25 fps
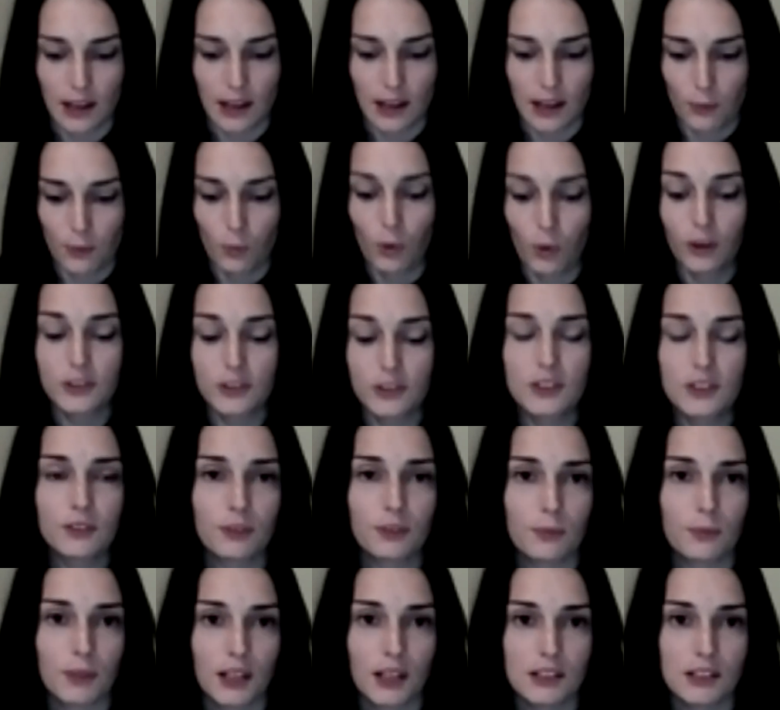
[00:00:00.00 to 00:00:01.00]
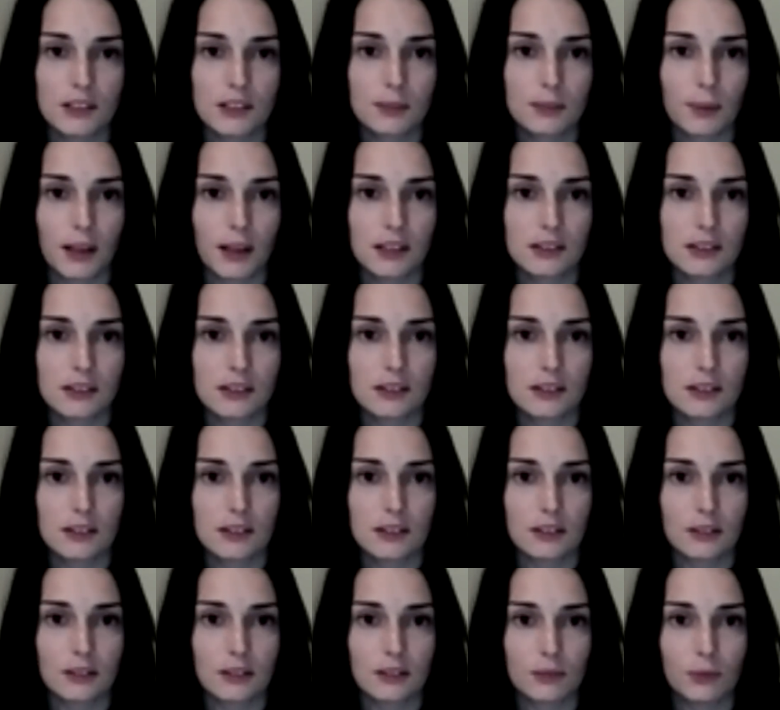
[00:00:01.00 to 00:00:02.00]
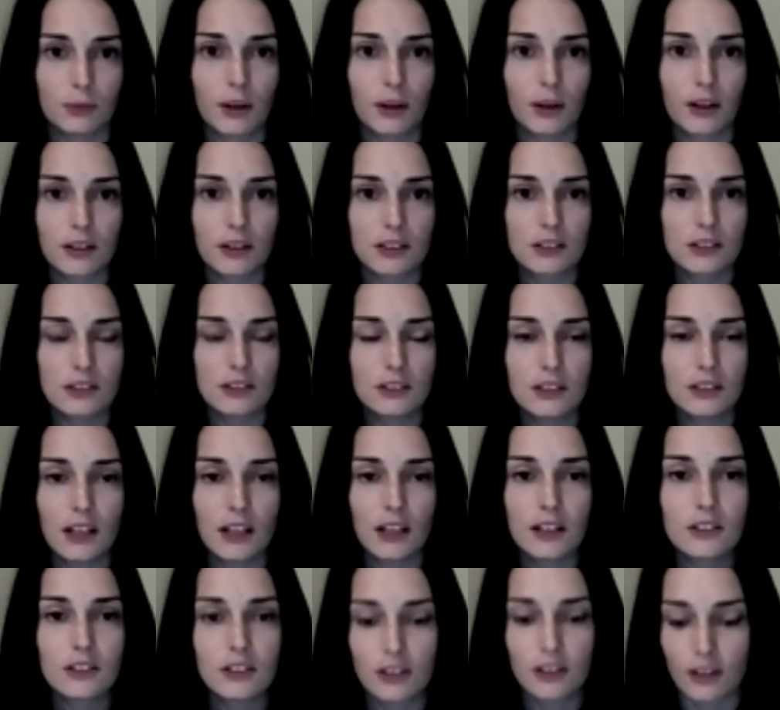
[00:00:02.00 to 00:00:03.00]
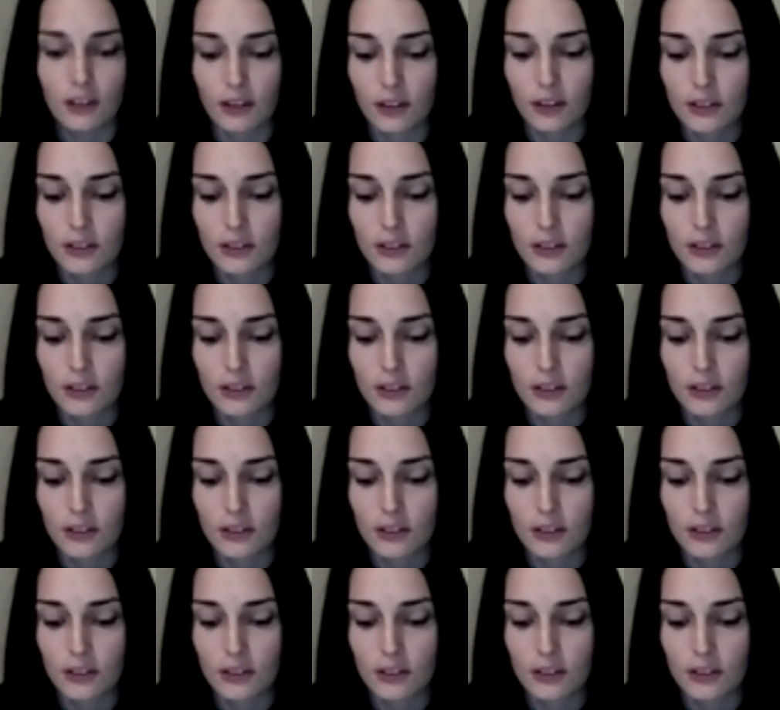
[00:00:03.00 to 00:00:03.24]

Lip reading: wants from these spaces and where it's yet to go.